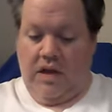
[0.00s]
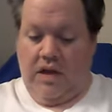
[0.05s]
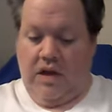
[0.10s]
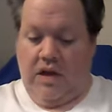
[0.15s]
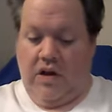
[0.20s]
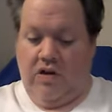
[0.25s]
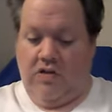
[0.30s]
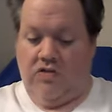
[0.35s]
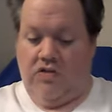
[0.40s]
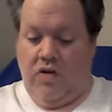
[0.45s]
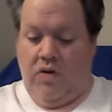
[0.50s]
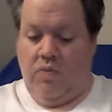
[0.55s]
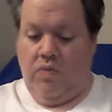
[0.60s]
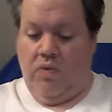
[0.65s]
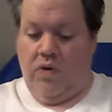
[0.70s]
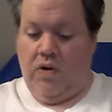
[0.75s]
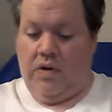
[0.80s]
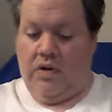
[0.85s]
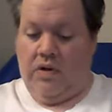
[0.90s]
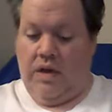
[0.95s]
It also
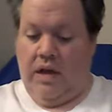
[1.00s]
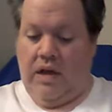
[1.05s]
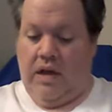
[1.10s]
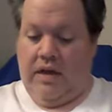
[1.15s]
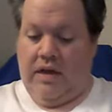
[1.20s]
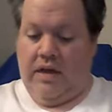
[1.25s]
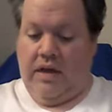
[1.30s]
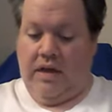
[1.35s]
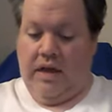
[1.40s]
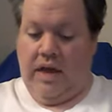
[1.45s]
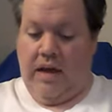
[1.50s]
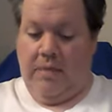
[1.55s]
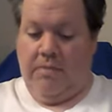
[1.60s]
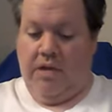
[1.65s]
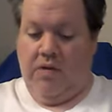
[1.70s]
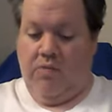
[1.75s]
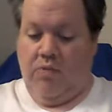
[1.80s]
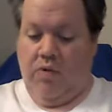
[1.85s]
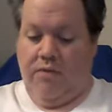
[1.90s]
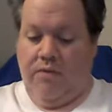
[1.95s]
won an
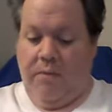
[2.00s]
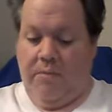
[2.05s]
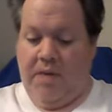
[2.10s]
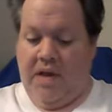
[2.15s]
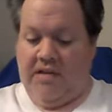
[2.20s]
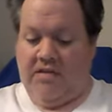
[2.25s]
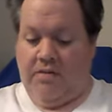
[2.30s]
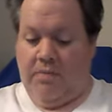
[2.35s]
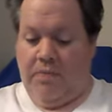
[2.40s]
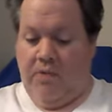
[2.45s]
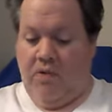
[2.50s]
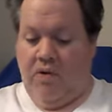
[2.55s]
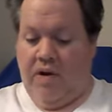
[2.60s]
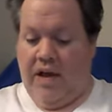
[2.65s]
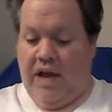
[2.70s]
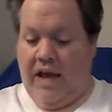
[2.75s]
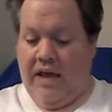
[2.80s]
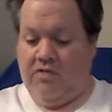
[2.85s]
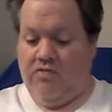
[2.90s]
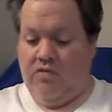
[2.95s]
Academy Award for Best
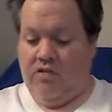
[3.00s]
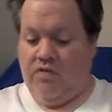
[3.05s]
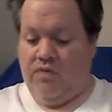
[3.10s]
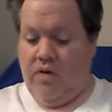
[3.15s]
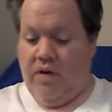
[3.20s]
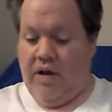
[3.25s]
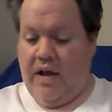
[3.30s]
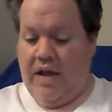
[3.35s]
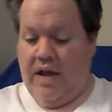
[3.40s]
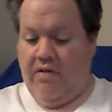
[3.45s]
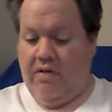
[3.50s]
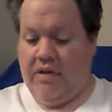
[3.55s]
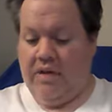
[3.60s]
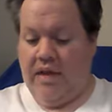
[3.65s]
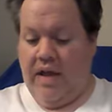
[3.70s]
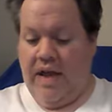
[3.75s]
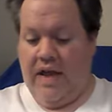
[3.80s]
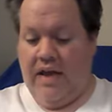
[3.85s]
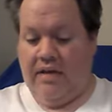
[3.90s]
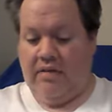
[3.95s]
Supporting Actress for Helen
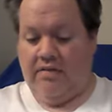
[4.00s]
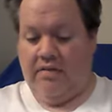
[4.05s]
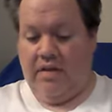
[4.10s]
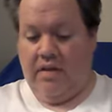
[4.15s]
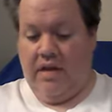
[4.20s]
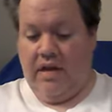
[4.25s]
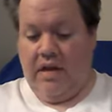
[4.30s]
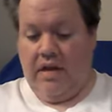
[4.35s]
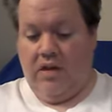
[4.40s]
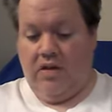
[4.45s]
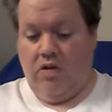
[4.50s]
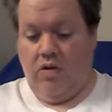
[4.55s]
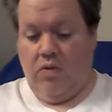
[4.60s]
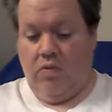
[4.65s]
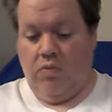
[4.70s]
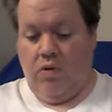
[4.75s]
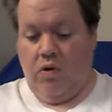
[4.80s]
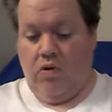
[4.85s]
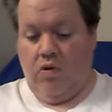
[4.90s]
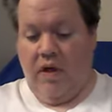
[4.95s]
Hayes, and her
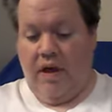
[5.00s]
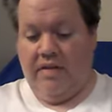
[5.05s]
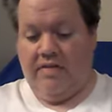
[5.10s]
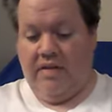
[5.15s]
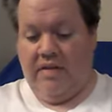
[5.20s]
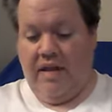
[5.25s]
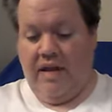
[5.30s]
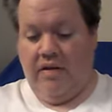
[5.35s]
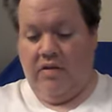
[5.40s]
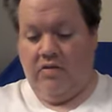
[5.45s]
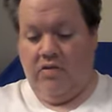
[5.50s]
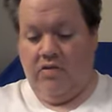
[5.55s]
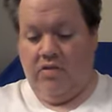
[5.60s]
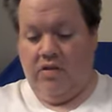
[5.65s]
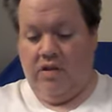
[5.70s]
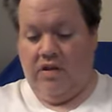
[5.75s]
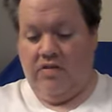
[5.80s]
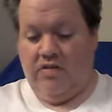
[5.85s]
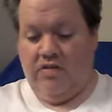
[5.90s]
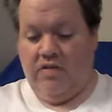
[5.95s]
role as an
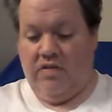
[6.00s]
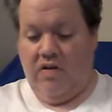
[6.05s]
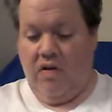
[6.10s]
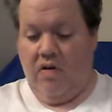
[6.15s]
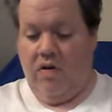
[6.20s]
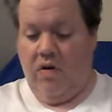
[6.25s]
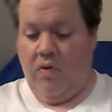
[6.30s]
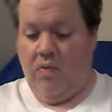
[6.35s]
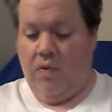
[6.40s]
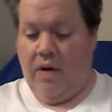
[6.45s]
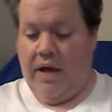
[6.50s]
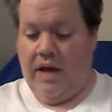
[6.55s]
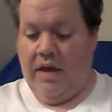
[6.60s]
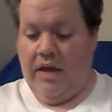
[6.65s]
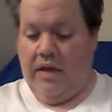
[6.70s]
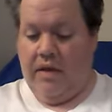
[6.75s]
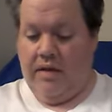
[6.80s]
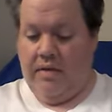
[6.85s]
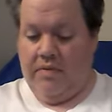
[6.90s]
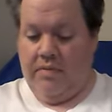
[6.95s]
elderly
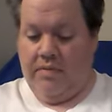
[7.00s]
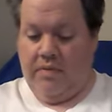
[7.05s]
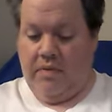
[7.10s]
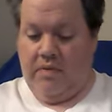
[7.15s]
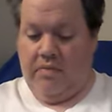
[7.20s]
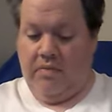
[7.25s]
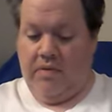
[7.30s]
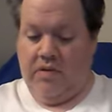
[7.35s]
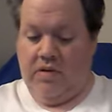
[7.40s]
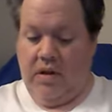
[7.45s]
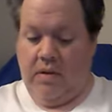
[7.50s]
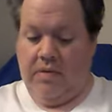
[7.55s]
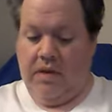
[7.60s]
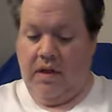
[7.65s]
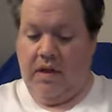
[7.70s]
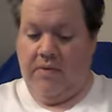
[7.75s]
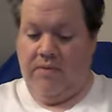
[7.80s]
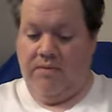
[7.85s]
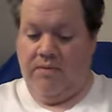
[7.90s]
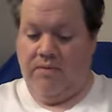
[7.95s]
stowaway was
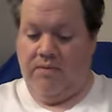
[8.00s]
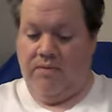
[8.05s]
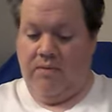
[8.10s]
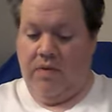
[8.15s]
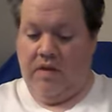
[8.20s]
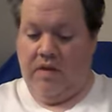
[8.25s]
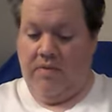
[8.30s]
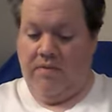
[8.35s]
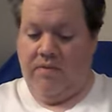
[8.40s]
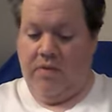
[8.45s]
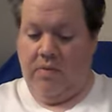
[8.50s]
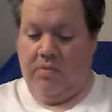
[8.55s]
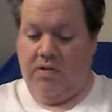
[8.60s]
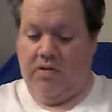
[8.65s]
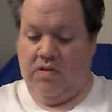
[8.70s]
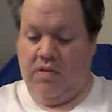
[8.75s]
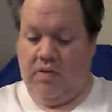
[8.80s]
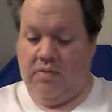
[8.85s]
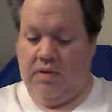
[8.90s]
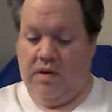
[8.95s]
nominated, and the film
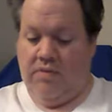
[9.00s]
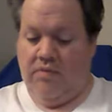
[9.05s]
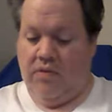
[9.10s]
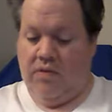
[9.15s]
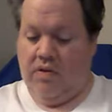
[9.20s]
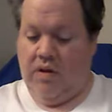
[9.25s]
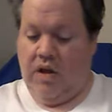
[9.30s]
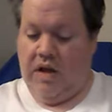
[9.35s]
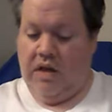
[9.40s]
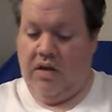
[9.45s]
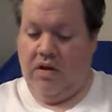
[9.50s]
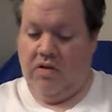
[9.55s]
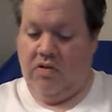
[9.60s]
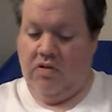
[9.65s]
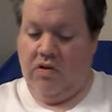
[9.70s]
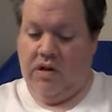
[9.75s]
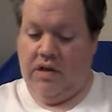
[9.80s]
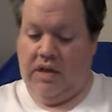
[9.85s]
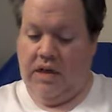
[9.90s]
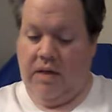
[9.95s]
was nominated for nine
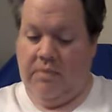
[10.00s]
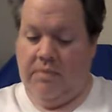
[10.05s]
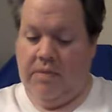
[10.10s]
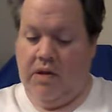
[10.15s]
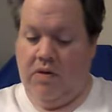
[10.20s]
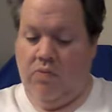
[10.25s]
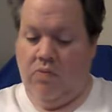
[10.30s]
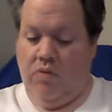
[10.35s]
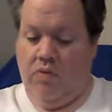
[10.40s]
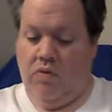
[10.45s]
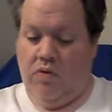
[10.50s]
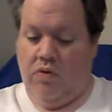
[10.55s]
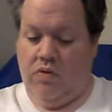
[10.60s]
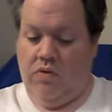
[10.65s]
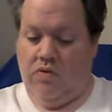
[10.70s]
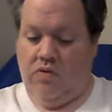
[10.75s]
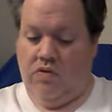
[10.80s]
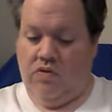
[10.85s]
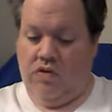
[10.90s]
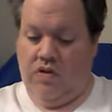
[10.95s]
other Academy
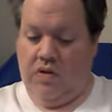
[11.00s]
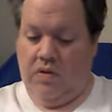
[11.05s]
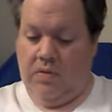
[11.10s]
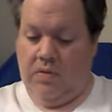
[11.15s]
Awards,